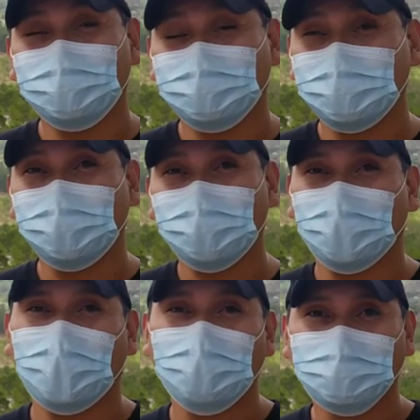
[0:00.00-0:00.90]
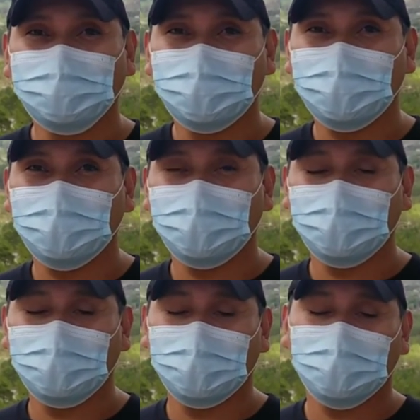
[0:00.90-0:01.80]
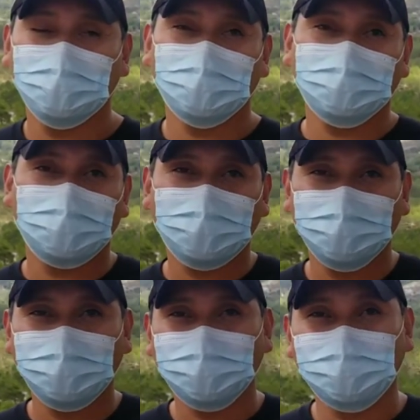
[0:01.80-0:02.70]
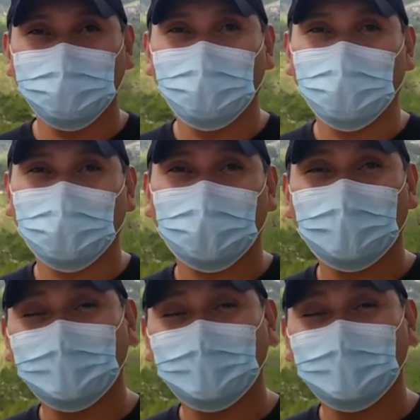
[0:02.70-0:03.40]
They thought I was dead, and they were taking me to the morgue.